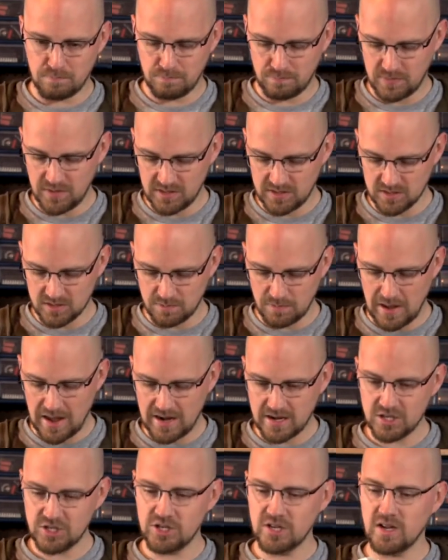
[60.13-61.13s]
This is
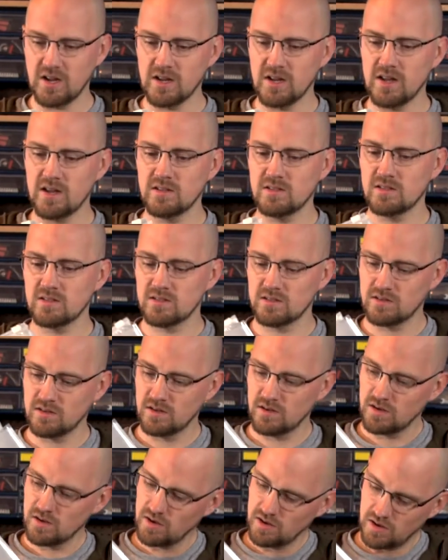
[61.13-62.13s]
packaging, I guess?
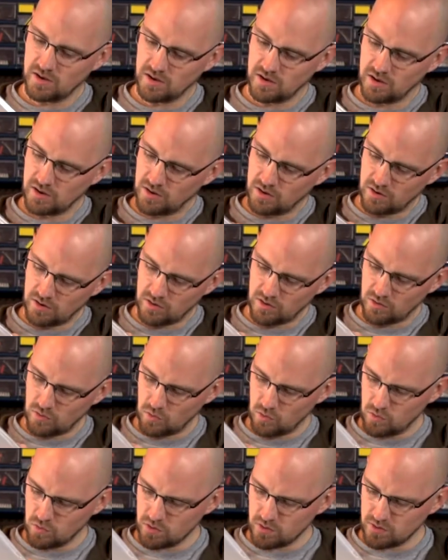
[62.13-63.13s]

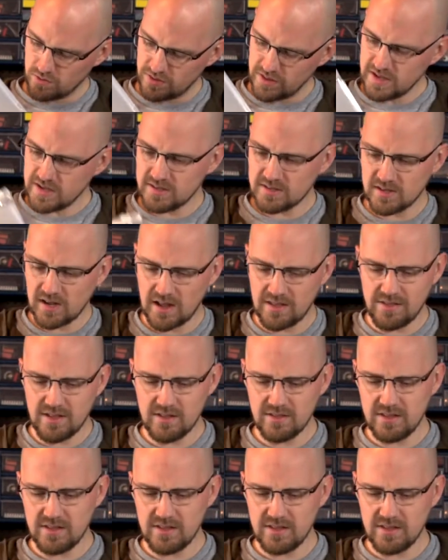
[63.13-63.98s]
Or these, I think